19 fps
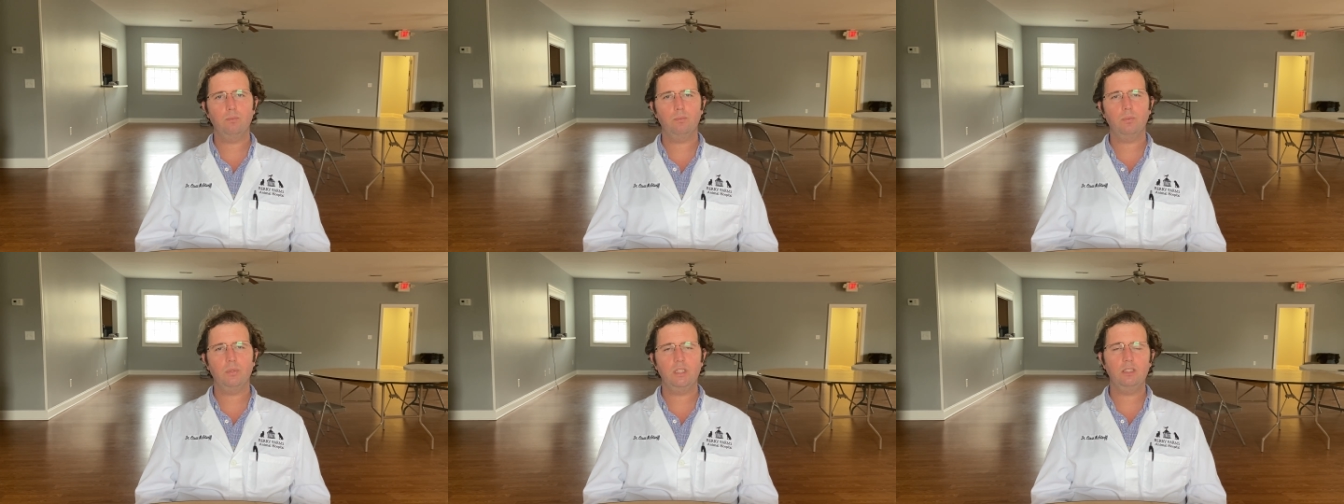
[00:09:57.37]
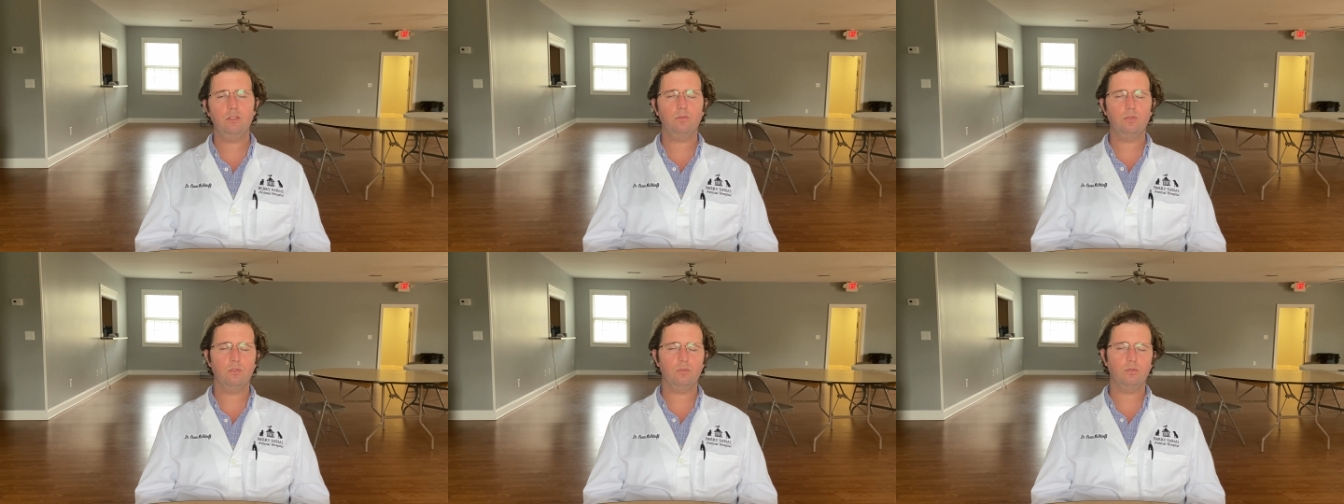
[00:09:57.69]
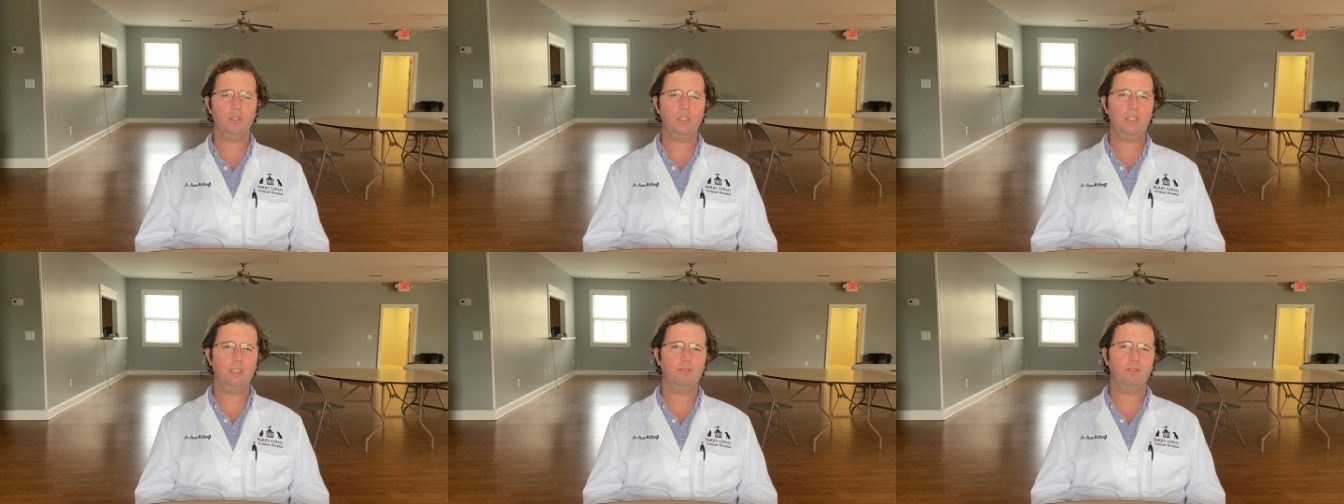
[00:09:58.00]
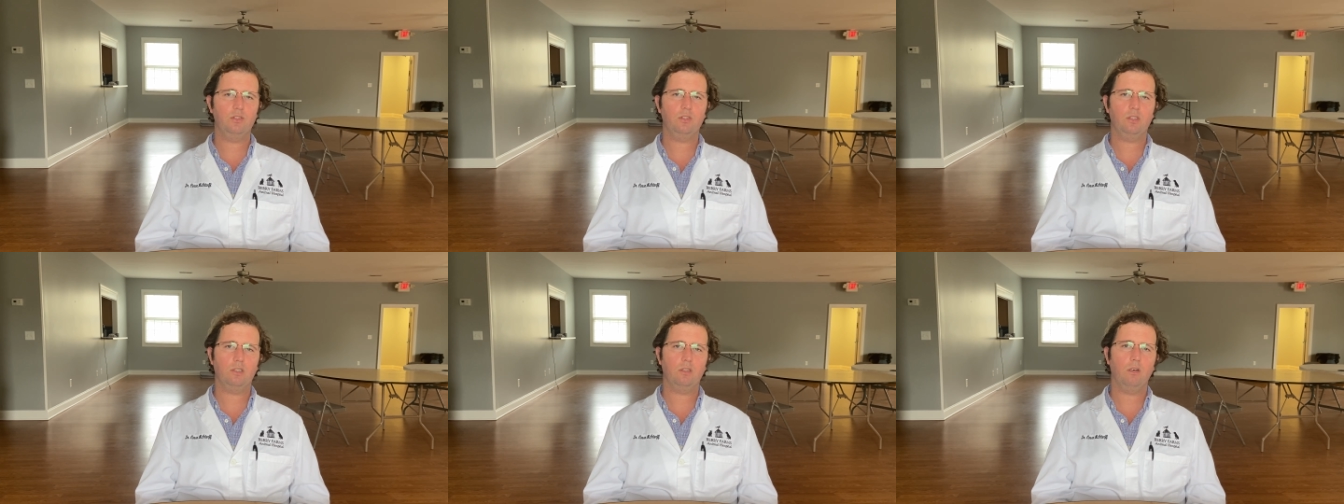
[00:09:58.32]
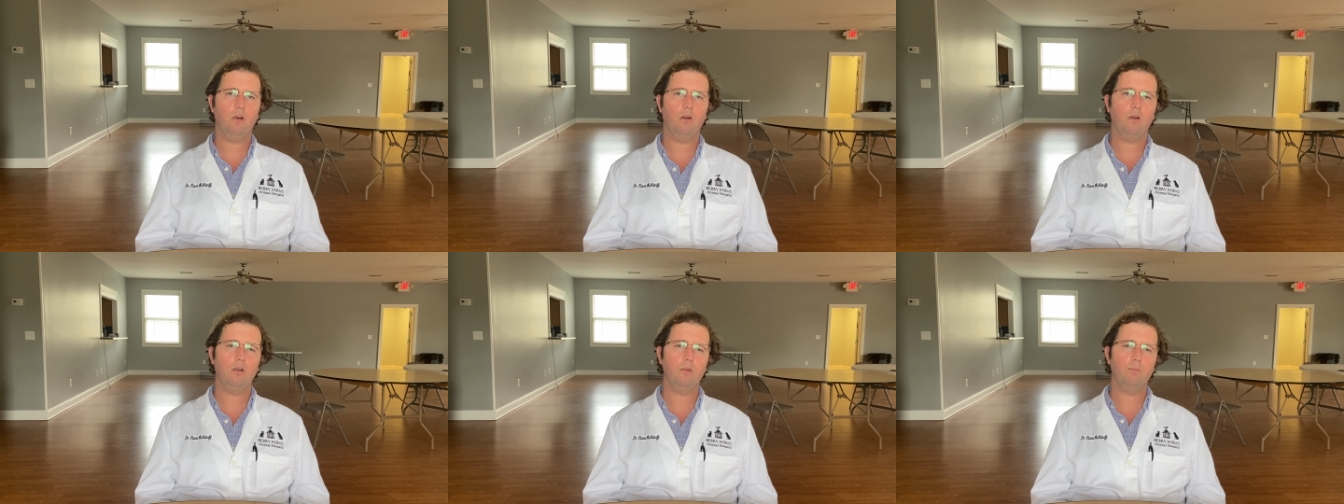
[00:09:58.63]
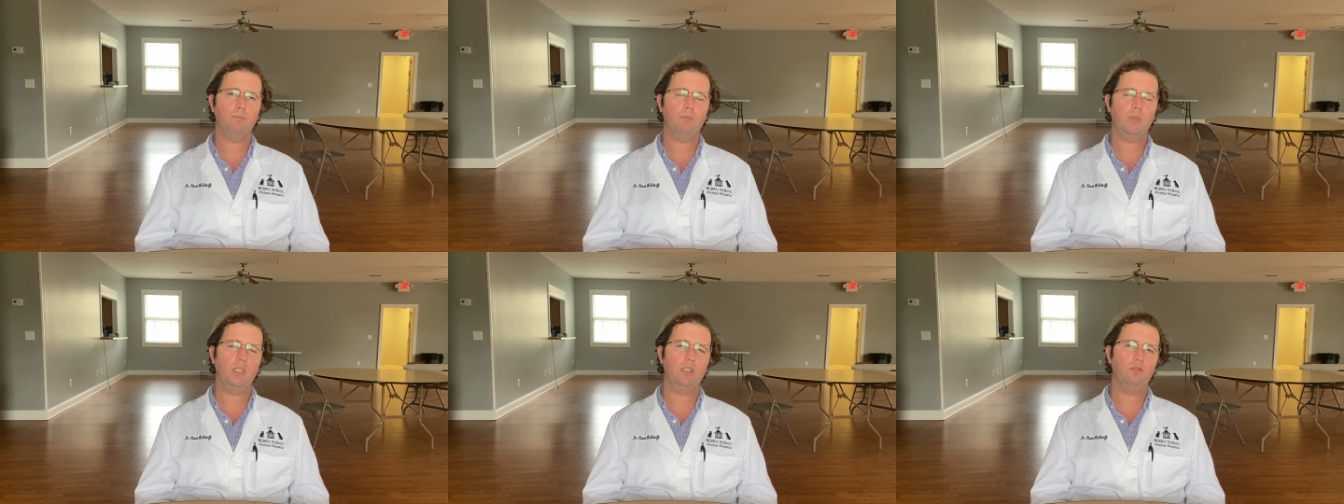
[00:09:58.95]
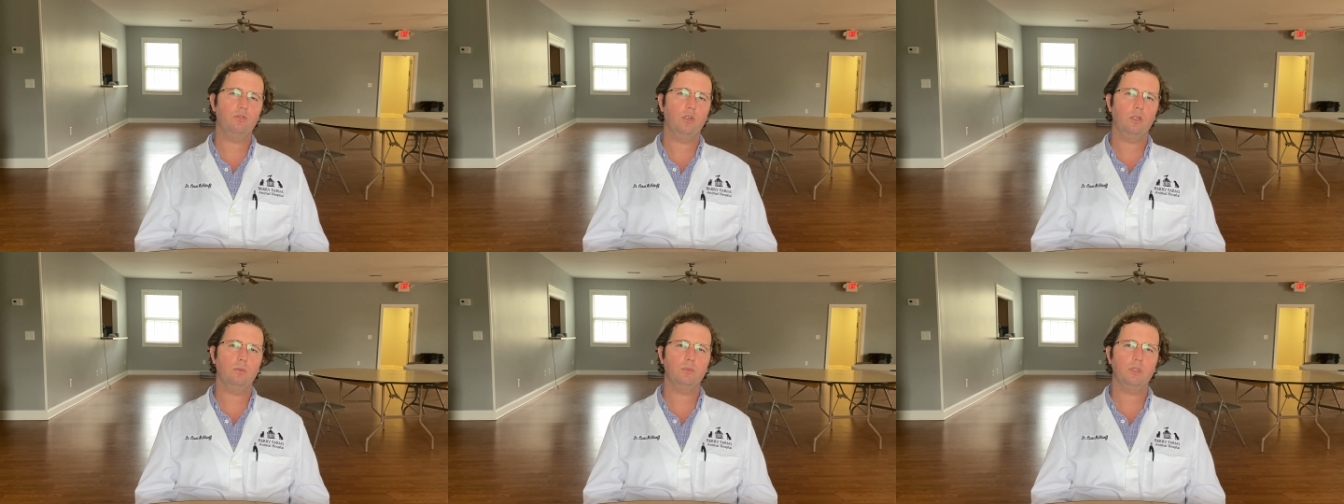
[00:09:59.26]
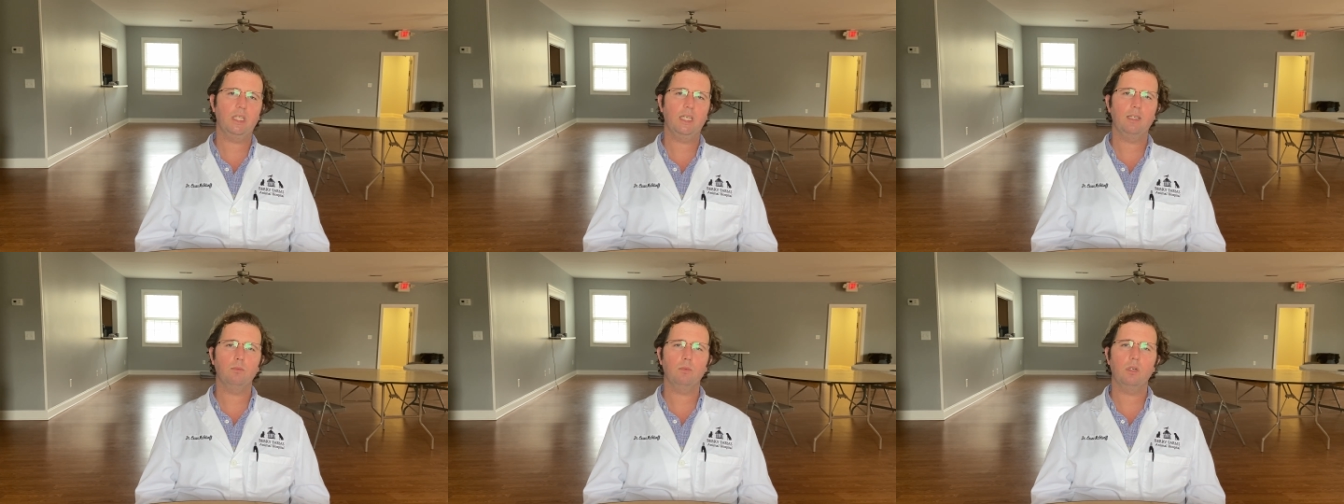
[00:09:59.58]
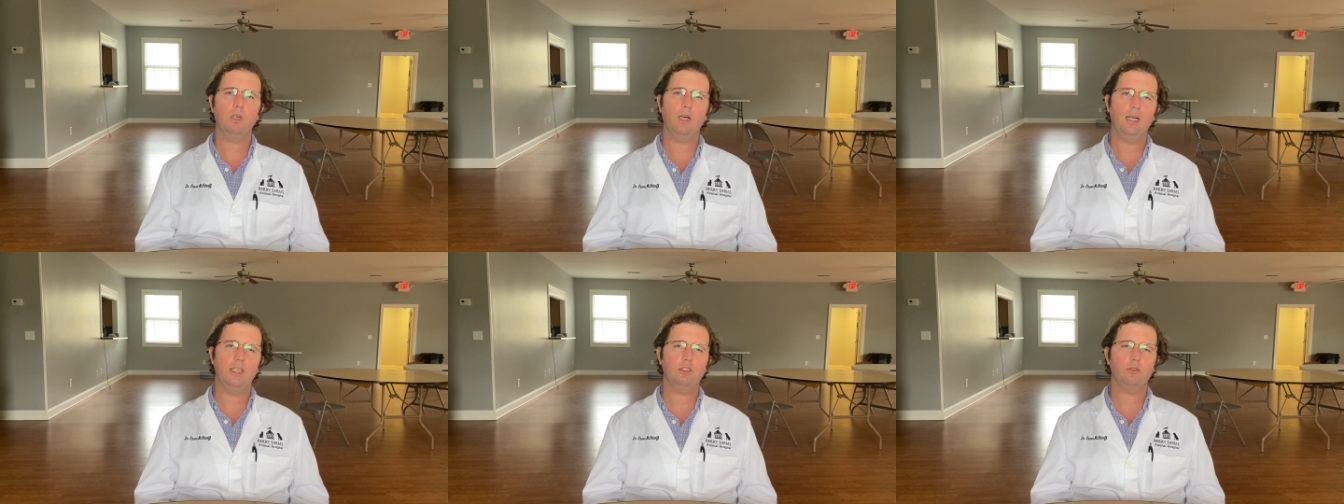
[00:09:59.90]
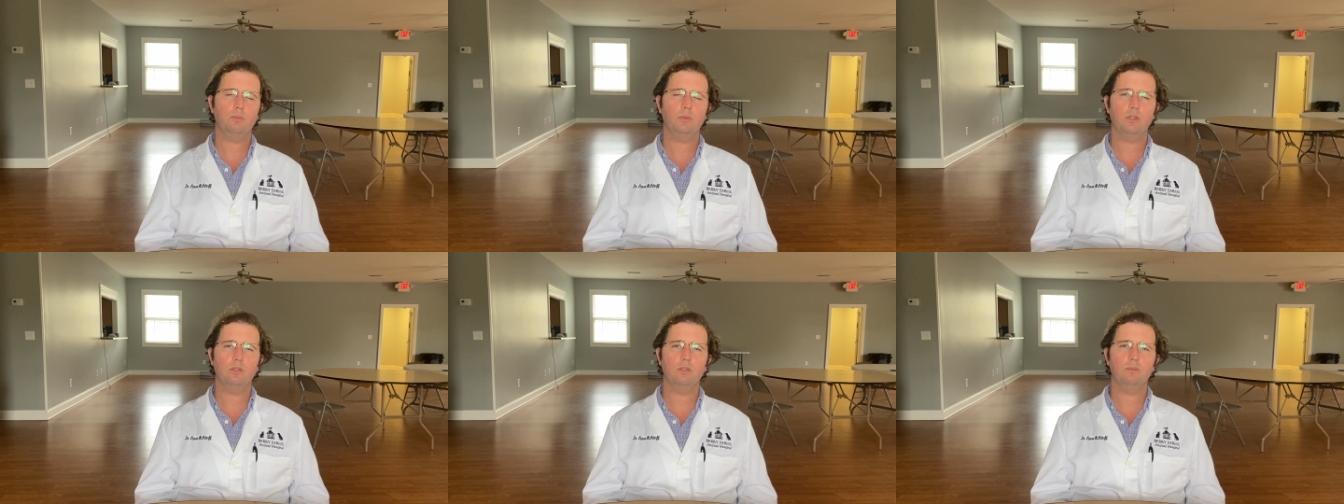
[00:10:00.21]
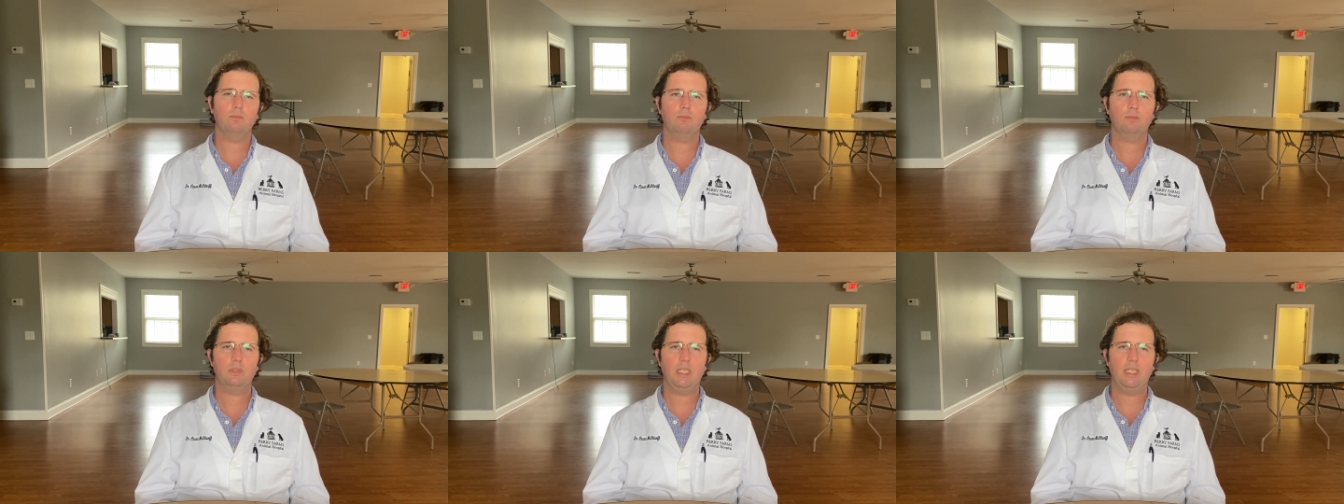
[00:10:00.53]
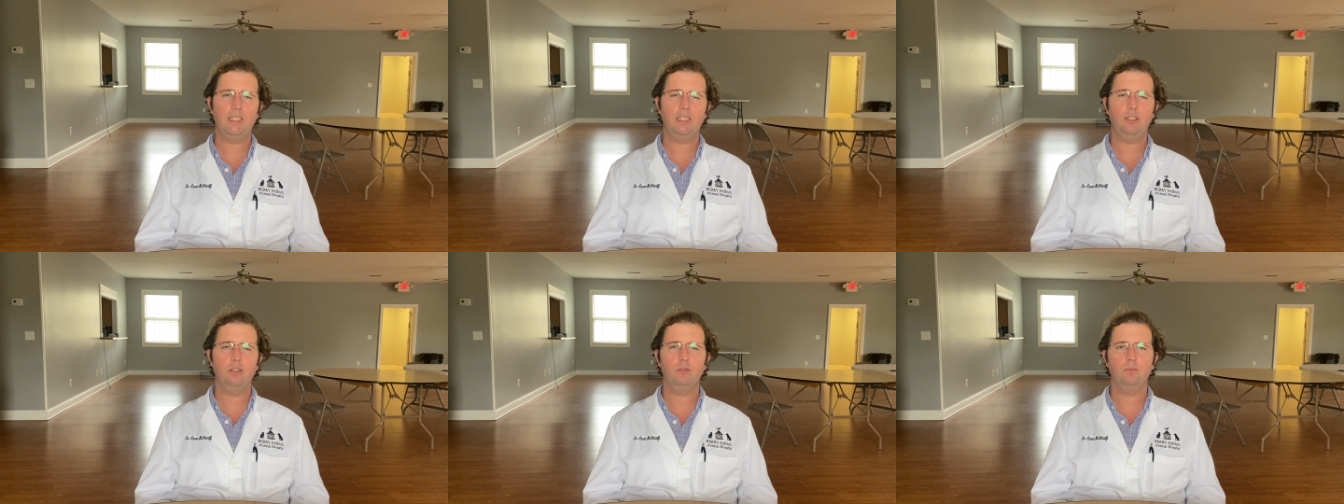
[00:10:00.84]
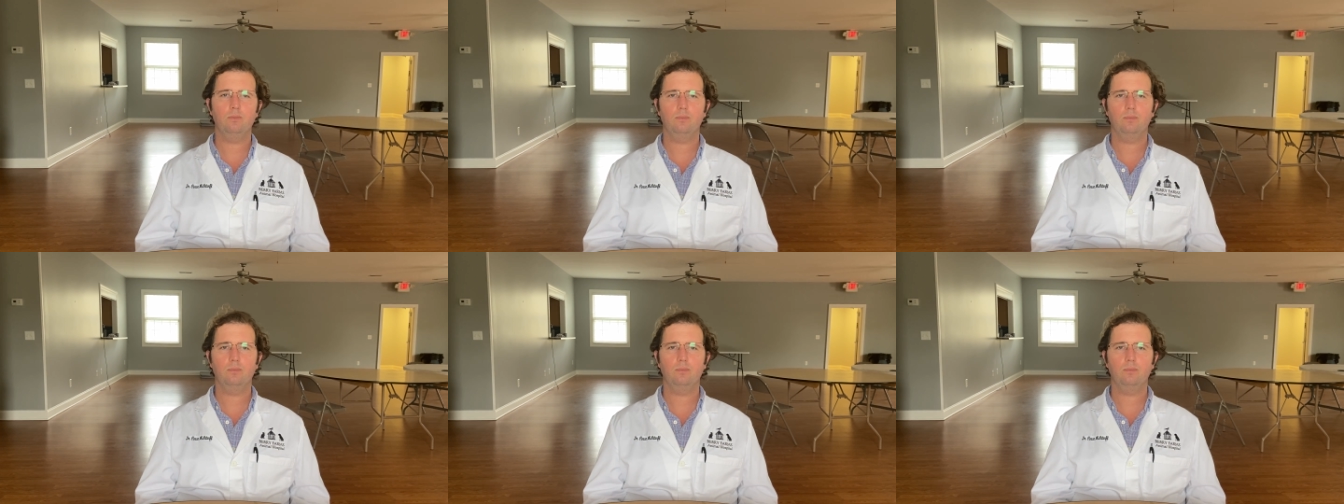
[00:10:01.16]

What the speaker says: please feel free to give us a call at Berry Farms Animal Hospital. Thank you.